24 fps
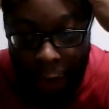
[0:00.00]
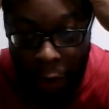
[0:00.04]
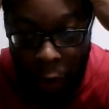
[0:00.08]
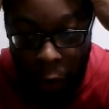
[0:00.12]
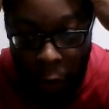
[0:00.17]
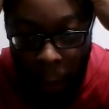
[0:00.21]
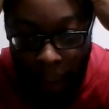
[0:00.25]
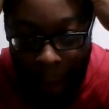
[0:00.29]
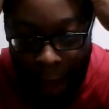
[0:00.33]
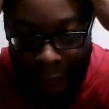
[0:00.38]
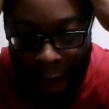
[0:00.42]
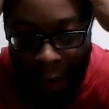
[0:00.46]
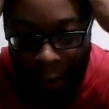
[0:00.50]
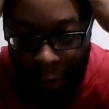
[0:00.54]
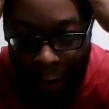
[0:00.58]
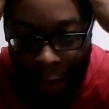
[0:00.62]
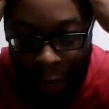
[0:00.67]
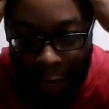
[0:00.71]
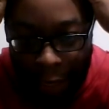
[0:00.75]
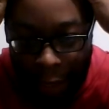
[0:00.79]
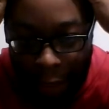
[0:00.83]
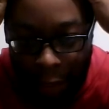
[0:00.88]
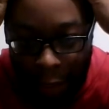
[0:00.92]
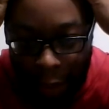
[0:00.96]
know Matt
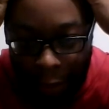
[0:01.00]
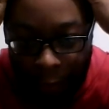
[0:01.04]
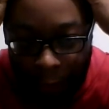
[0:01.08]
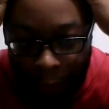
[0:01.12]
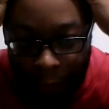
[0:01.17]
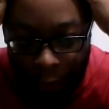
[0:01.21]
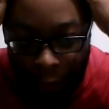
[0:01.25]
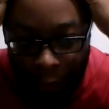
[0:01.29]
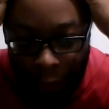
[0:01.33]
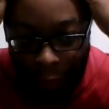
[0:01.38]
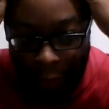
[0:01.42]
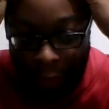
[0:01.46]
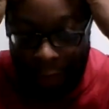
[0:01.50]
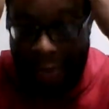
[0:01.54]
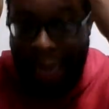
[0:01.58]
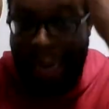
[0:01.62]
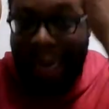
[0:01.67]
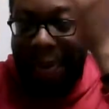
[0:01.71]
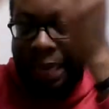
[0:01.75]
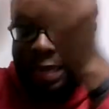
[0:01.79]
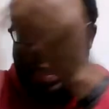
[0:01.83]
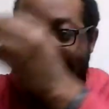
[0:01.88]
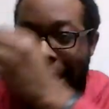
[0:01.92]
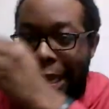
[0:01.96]
Ryan. Like
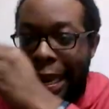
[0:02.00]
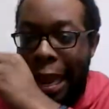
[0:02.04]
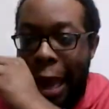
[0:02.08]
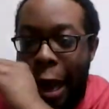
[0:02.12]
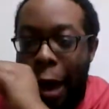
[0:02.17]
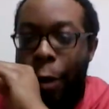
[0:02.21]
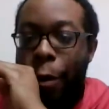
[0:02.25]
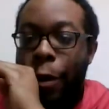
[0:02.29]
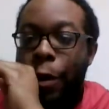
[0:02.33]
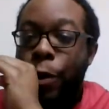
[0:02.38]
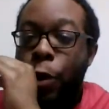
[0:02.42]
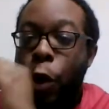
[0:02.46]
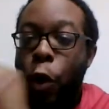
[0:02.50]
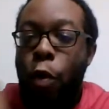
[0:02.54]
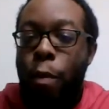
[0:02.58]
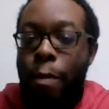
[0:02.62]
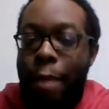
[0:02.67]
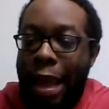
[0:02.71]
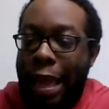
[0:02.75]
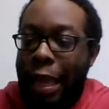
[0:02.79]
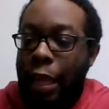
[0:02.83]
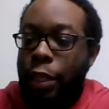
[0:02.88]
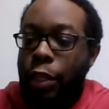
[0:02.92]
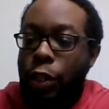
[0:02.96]
they said, they already know
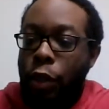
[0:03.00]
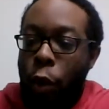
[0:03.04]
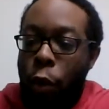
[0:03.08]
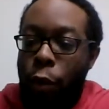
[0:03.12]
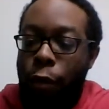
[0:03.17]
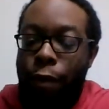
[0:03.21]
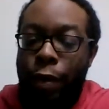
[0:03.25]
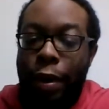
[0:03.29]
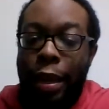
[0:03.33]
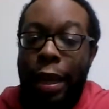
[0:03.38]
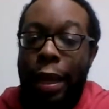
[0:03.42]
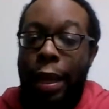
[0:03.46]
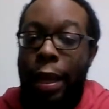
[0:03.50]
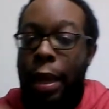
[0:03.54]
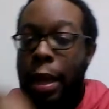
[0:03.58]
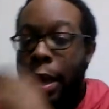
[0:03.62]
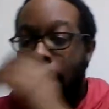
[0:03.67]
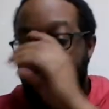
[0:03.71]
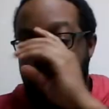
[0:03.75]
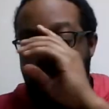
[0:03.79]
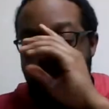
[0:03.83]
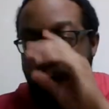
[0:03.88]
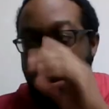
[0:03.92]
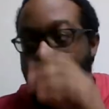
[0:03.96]
Matt is known for that.
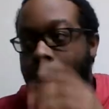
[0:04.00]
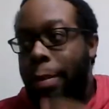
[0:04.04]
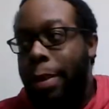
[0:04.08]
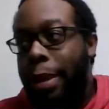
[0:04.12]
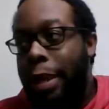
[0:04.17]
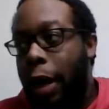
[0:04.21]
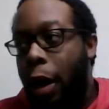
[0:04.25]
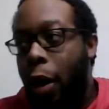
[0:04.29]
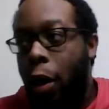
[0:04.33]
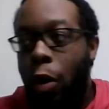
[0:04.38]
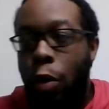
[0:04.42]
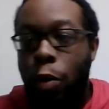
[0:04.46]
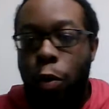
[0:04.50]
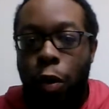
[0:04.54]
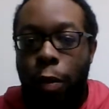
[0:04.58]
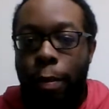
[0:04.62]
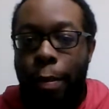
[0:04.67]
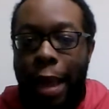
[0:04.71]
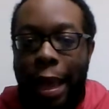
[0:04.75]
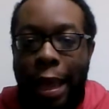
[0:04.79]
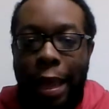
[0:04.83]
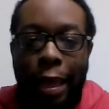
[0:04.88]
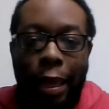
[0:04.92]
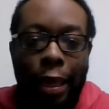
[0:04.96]
Y'all might be like, oh, well,
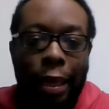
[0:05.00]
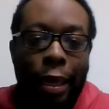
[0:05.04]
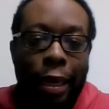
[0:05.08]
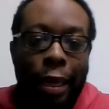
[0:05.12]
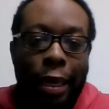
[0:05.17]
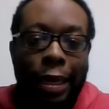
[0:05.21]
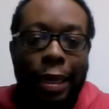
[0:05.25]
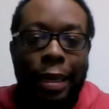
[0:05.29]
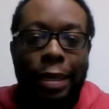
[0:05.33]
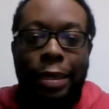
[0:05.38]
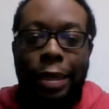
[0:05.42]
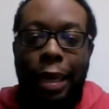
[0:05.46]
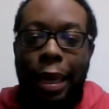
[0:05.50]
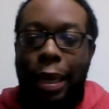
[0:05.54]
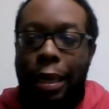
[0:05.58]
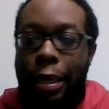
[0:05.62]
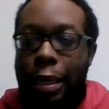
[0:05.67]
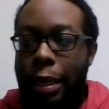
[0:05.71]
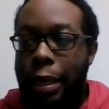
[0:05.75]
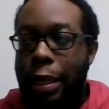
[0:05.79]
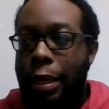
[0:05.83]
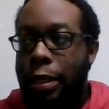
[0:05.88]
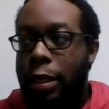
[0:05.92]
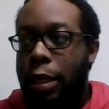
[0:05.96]
Matt, he's not
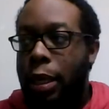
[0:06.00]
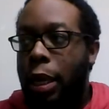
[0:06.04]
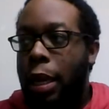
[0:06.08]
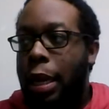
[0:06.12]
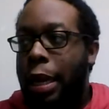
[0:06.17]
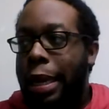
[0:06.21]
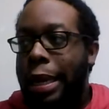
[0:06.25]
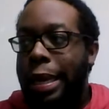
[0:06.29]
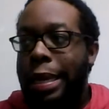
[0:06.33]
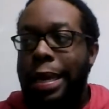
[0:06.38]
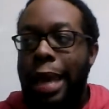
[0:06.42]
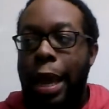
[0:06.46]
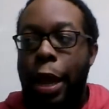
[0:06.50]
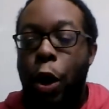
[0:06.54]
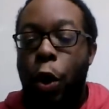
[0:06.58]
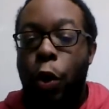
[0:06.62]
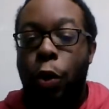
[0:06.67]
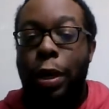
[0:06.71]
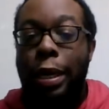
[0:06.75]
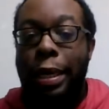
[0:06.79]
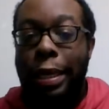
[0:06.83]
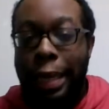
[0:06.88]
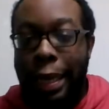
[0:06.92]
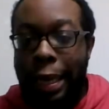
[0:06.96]
clutch. He can't hold
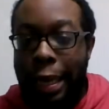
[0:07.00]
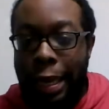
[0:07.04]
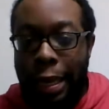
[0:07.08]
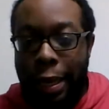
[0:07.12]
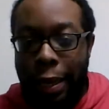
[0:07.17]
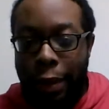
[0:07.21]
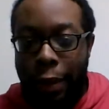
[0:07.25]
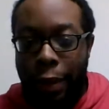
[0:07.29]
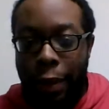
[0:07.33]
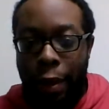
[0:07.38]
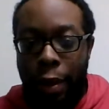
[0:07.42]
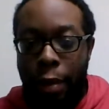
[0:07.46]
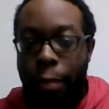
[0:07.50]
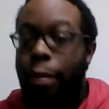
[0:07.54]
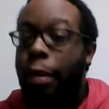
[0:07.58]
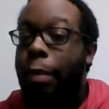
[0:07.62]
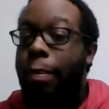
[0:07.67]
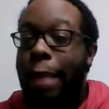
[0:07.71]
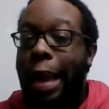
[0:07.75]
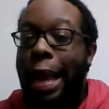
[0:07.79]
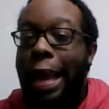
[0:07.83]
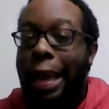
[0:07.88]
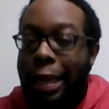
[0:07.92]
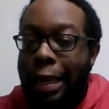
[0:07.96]
a lead. But
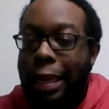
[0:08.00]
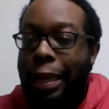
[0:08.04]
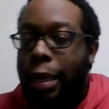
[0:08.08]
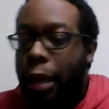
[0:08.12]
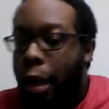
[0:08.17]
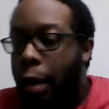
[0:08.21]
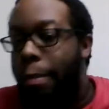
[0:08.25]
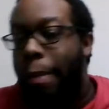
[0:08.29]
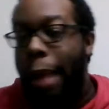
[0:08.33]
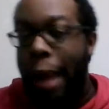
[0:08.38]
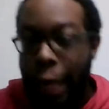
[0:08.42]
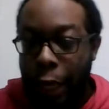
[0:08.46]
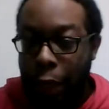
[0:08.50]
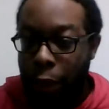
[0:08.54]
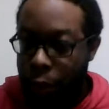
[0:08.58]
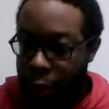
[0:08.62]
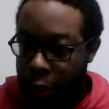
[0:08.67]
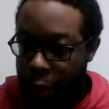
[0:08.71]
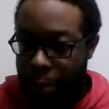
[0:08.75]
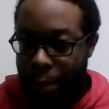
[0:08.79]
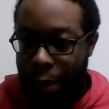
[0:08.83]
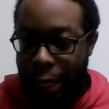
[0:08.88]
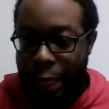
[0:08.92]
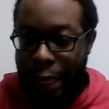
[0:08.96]
Matt can come back on
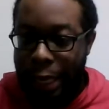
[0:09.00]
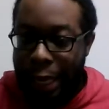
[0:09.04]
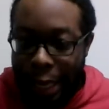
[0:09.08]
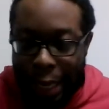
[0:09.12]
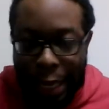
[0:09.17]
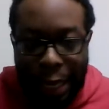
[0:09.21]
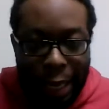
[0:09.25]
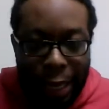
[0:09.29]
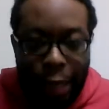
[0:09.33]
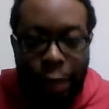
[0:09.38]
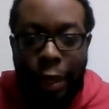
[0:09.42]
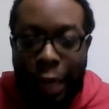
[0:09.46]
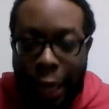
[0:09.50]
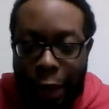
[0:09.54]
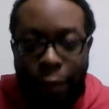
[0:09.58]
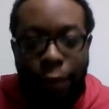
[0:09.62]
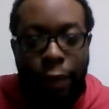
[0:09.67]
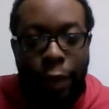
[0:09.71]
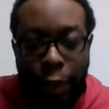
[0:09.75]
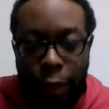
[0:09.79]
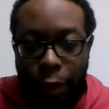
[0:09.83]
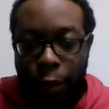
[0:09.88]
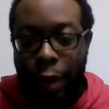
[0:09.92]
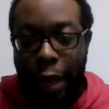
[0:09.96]
somebody. He can
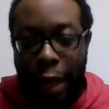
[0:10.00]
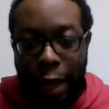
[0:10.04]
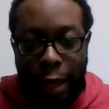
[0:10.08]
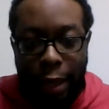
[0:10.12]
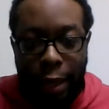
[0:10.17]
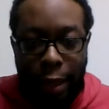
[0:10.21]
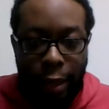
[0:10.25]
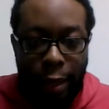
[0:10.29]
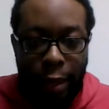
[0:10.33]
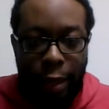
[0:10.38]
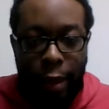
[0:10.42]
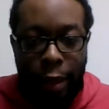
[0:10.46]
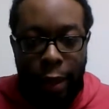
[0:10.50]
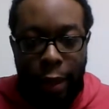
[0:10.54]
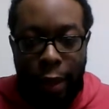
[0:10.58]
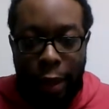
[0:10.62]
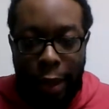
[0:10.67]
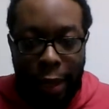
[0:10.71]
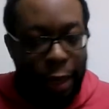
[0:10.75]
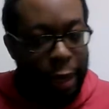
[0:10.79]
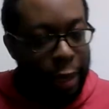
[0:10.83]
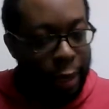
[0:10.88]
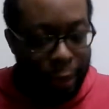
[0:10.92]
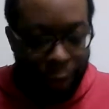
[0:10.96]
definitely do that.
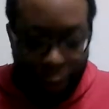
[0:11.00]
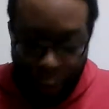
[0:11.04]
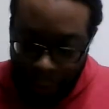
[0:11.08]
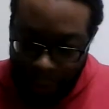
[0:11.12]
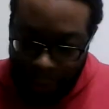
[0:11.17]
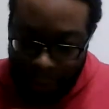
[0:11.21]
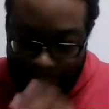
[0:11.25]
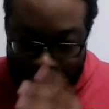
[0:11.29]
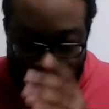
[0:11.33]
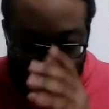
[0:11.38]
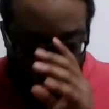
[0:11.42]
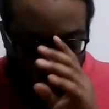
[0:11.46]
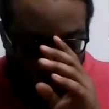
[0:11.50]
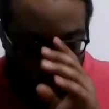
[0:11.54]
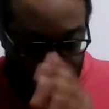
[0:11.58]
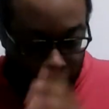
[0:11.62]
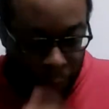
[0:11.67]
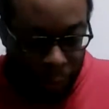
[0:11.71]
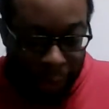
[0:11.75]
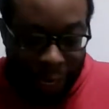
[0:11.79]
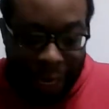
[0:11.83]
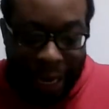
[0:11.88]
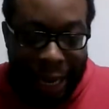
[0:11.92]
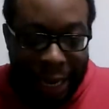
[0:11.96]
You see it through his
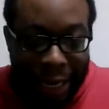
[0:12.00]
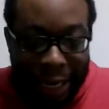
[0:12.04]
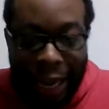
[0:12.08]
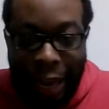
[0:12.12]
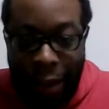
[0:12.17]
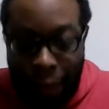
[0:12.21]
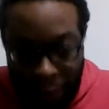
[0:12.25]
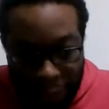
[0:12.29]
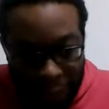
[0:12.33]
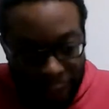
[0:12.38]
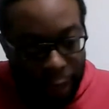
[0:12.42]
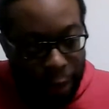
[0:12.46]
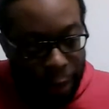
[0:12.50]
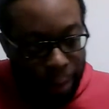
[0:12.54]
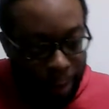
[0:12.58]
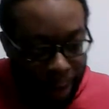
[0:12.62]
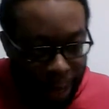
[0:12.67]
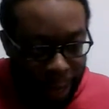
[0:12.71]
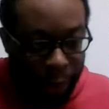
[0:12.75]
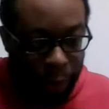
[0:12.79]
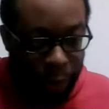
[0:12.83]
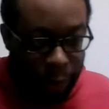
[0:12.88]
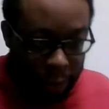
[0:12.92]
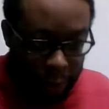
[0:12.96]
career. He can definitely come
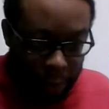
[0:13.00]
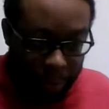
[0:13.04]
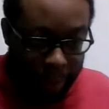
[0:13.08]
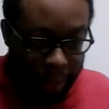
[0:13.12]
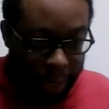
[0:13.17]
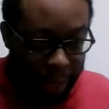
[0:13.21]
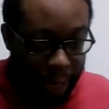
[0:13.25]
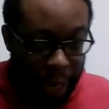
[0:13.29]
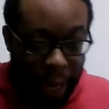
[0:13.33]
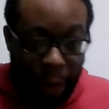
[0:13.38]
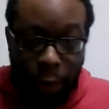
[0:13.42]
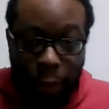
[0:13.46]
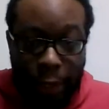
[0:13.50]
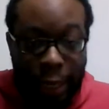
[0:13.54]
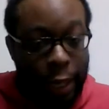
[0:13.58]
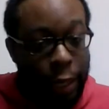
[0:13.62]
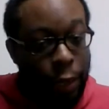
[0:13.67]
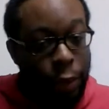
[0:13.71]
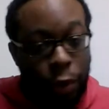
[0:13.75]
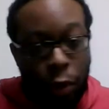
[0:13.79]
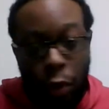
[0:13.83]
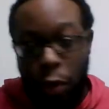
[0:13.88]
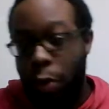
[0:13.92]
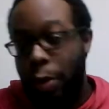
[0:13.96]
back on somebody. They was like,
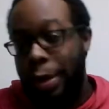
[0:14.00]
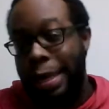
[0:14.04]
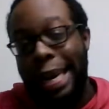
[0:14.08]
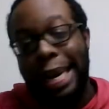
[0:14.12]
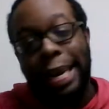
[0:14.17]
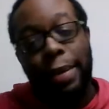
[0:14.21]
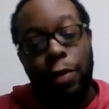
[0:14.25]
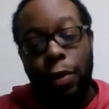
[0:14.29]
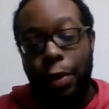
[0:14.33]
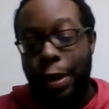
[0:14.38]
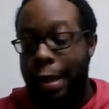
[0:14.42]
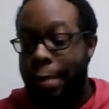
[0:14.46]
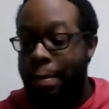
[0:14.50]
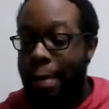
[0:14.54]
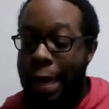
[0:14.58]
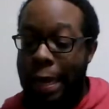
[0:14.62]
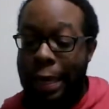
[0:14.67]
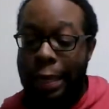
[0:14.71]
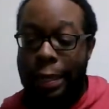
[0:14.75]
you know, we're not even going to give Matt a